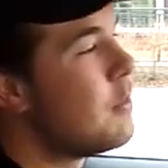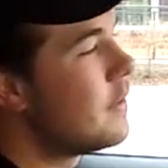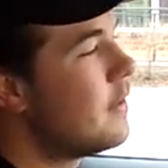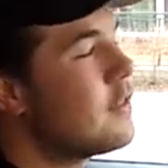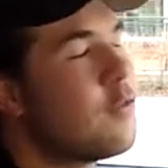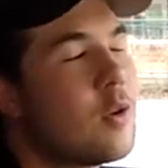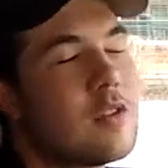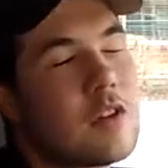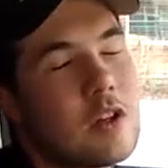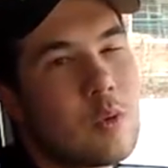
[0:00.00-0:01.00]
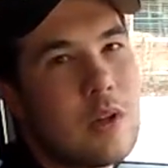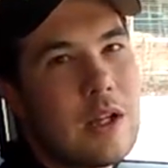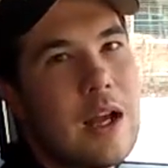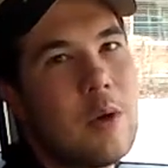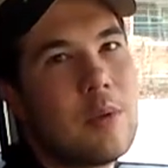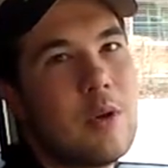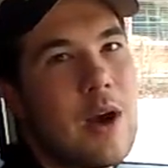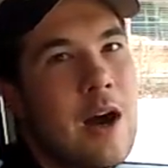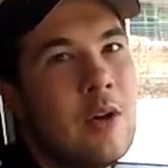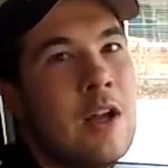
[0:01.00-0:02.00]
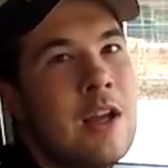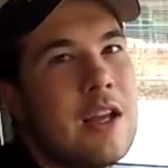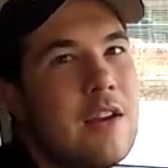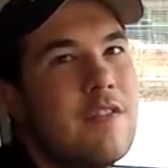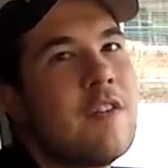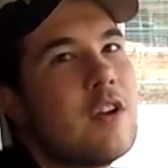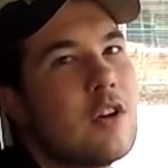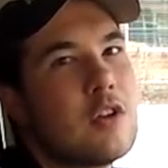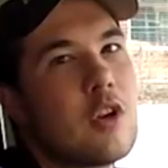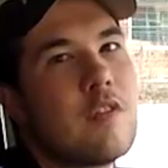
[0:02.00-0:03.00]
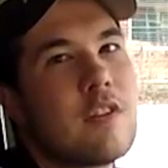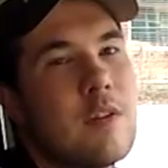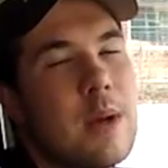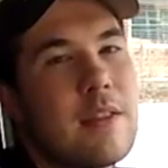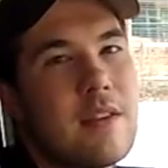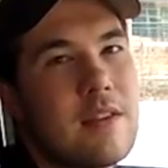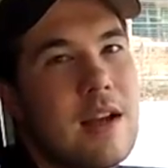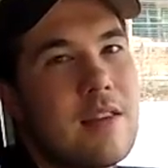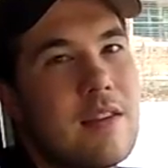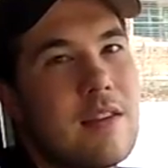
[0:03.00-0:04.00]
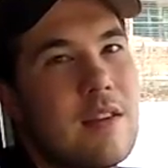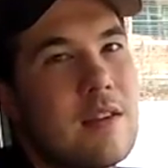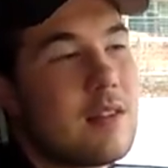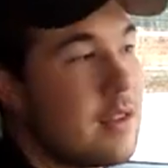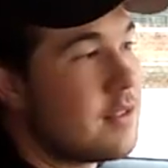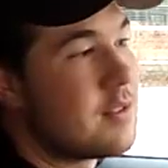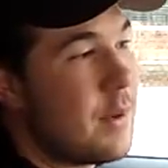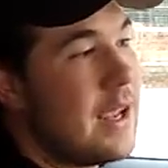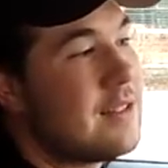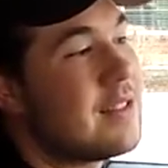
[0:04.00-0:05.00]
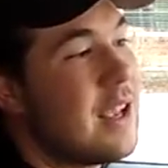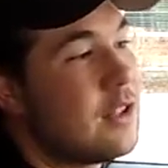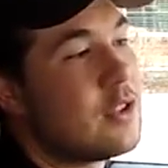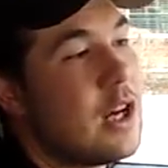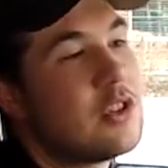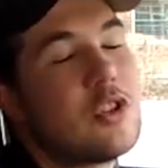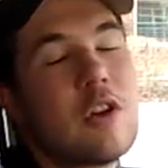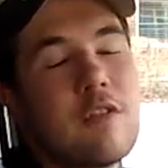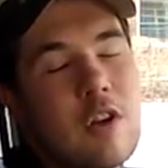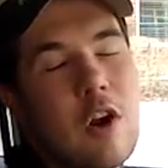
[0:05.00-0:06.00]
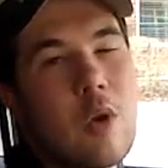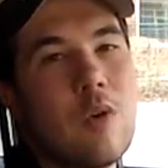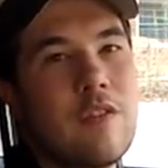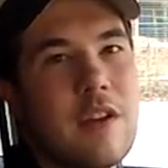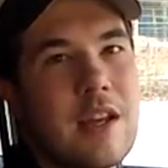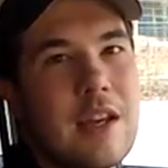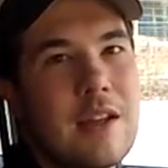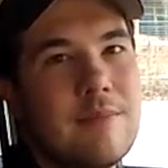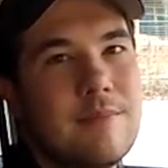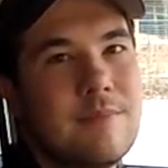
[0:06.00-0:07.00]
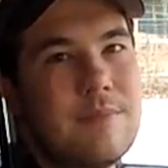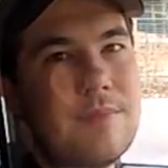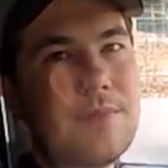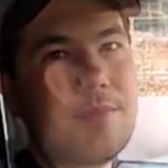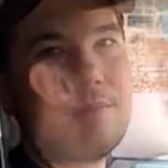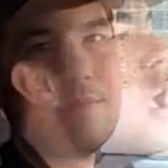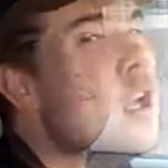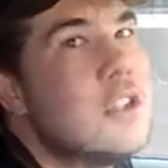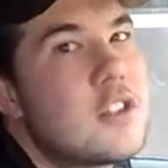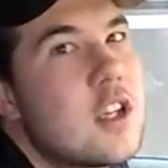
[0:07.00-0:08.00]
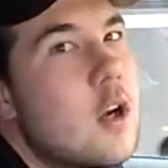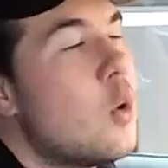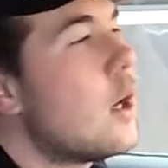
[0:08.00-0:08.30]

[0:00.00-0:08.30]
But this Ford's going to really help you out if you're nervous about the size of the space and you're not sure if your car will fit in it. So